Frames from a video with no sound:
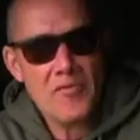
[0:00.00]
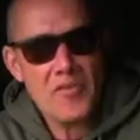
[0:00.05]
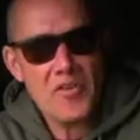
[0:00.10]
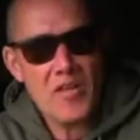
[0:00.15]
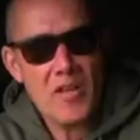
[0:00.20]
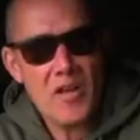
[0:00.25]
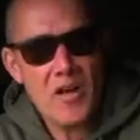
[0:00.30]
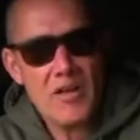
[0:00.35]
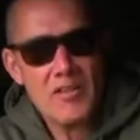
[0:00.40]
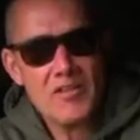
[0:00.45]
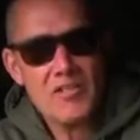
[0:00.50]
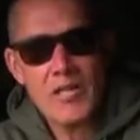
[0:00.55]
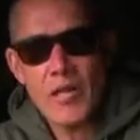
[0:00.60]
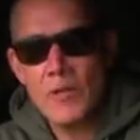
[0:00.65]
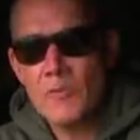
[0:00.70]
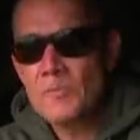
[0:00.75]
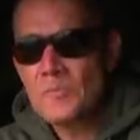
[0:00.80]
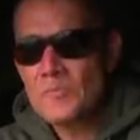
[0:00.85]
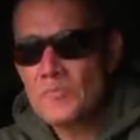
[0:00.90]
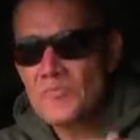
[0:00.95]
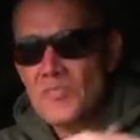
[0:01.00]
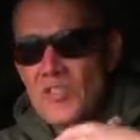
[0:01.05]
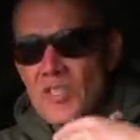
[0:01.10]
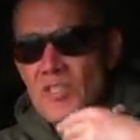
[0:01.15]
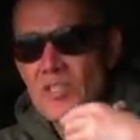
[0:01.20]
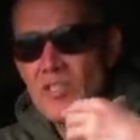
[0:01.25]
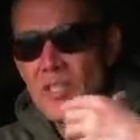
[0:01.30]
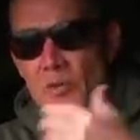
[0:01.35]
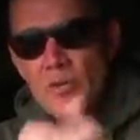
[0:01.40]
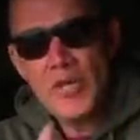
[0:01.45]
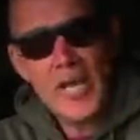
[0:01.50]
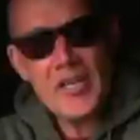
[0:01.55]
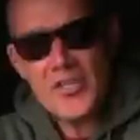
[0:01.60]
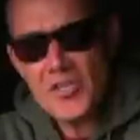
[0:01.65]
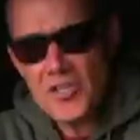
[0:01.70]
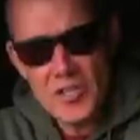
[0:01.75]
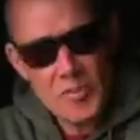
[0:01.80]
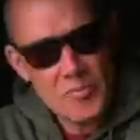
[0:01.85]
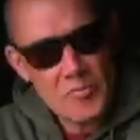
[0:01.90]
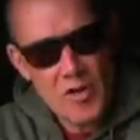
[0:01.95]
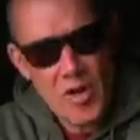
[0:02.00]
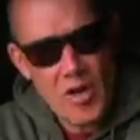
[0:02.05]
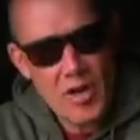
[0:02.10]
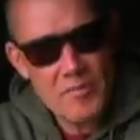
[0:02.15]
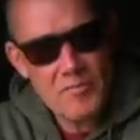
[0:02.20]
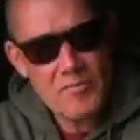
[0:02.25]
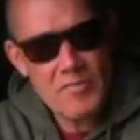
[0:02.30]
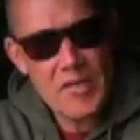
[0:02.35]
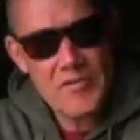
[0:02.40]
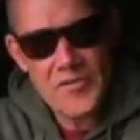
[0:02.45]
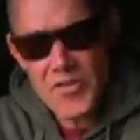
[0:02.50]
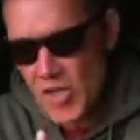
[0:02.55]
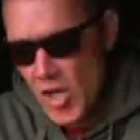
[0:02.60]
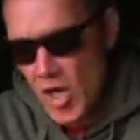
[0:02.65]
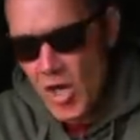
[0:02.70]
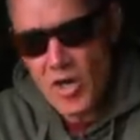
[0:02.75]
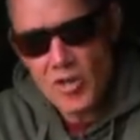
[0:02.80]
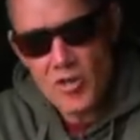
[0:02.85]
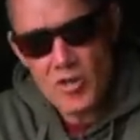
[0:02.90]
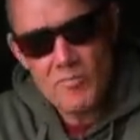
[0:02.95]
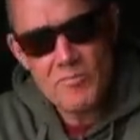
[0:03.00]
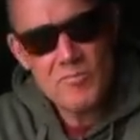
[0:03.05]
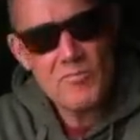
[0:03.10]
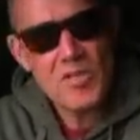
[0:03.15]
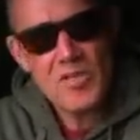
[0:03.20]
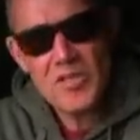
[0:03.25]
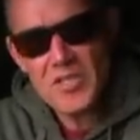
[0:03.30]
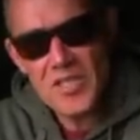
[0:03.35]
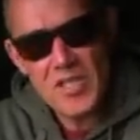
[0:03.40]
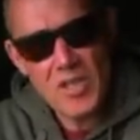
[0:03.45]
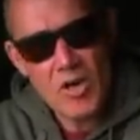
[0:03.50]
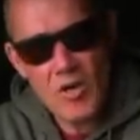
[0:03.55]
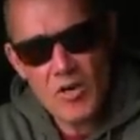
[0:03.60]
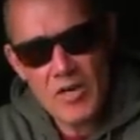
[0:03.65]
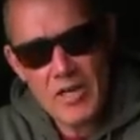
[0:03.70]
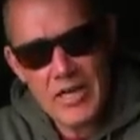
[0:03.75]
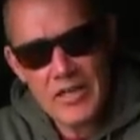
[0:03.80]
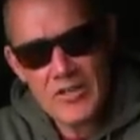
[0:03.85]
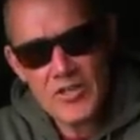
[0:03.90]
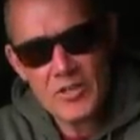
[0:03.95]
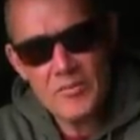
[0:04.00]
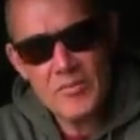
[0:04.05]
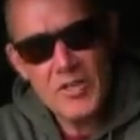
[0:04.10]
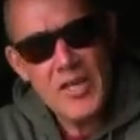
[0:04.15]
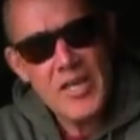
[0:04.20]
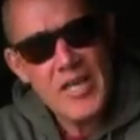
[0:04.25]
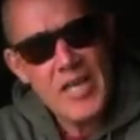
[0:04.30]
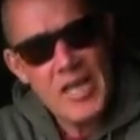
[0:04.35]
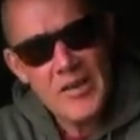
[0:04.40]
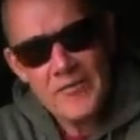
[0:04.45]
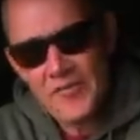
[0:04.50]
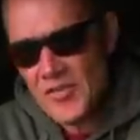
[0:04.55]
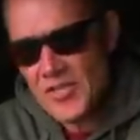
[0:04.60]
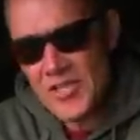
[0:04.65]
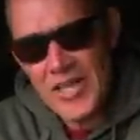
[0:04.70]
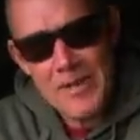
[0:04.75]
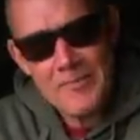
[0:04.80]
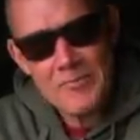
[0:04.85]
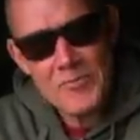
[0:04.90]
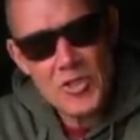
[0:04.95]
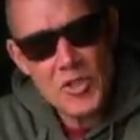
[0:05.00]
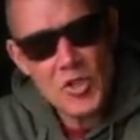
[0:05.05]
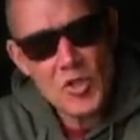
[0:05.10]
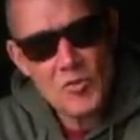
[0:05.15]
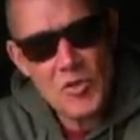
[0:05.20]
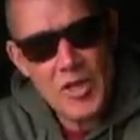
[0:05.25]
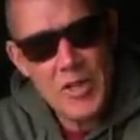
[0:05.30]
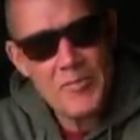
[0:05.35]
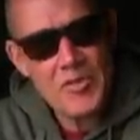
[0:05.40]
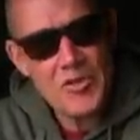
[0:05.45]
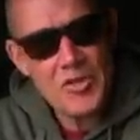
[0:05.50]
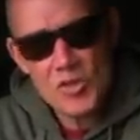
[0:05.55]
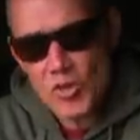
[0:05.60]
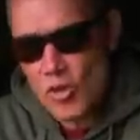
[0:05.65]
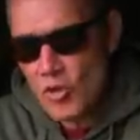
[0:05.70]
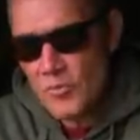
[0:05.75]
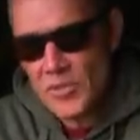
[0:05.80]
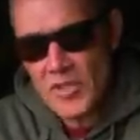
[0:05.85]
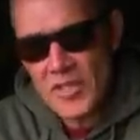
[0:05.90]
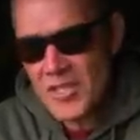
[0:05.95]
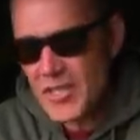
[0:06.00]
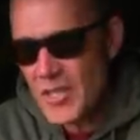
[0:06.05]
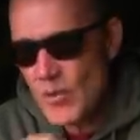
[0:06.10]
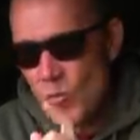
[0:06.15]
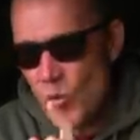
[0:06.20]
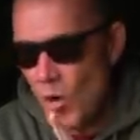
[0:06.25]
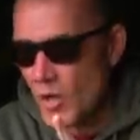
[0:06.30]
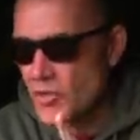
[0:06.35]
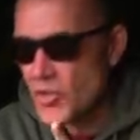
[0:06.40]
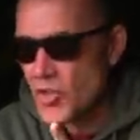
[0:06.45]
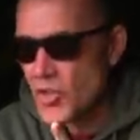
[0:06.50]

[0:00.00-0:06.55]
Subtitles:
if you like. So location is prime. If you're not on them, you can't catch them. If there's an empty swim and there's a couple, you see one